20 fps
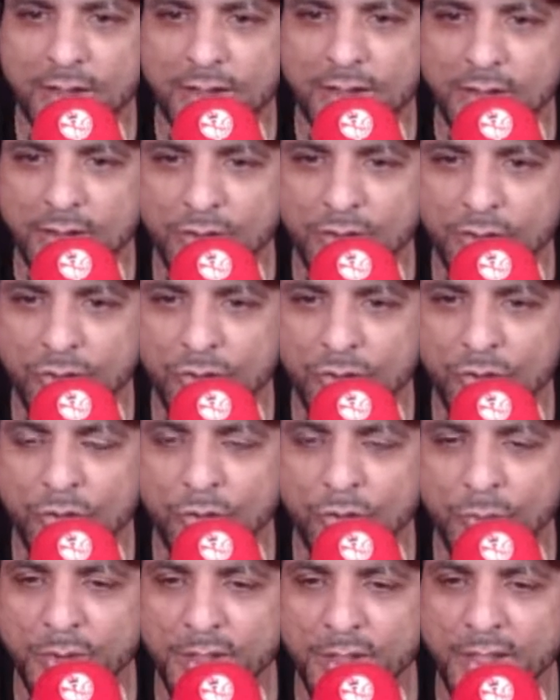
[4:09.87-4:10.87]
No, do
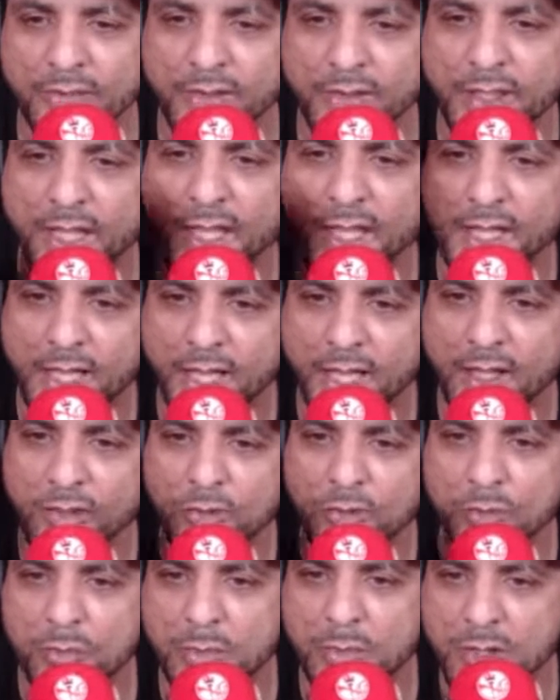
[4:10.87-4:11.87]
you believe in Allah?
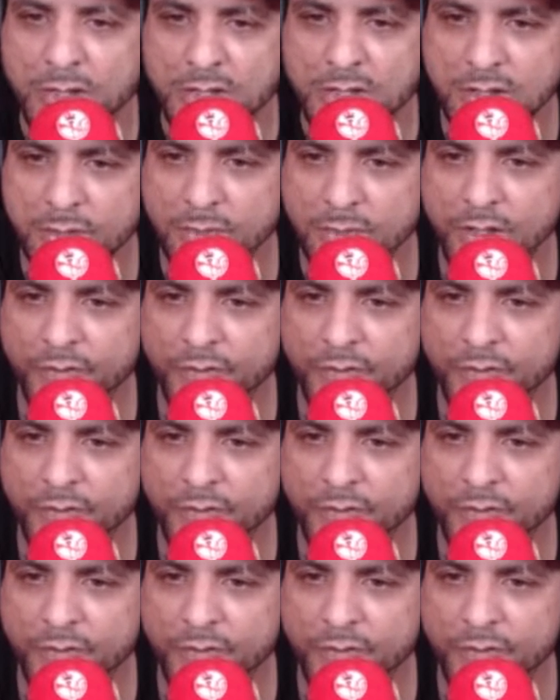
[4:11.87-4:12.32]
You Muslim?